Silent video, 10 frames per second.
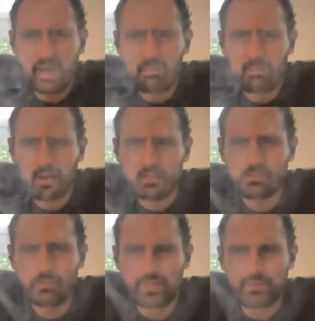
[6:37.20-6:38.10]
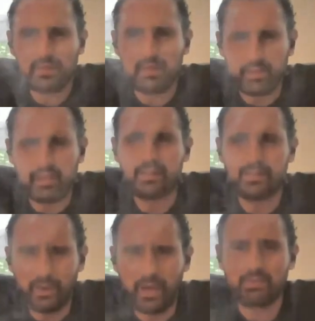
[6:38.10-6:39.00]
Hotbox a bus with that thing.
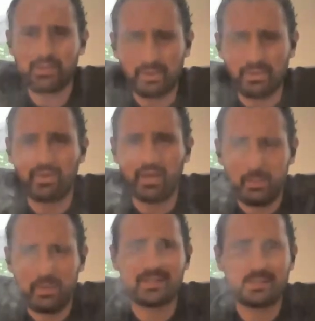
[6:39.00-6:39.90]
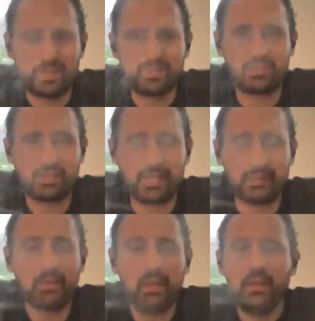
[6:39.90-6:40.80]
Yes, you absolutely could hotbox a bus with this thing.